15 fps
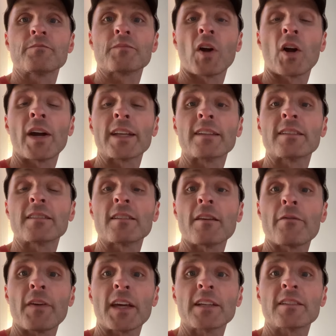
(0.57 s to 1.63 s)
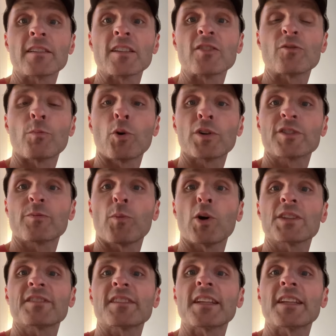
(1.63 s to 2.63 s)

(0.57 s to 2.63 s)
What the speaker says: All right, this is the Fantasy Sports Boss.